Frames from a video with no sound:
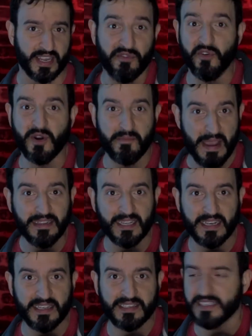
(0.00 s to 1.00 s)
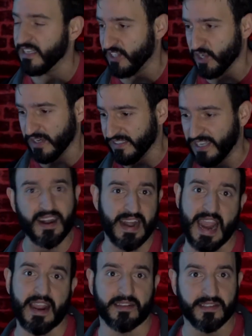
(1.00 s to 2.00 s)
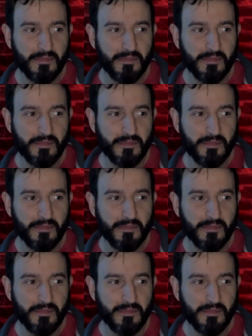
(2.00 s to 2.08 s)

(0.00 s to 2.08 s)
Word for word: If you're a mentalist, is your entire act.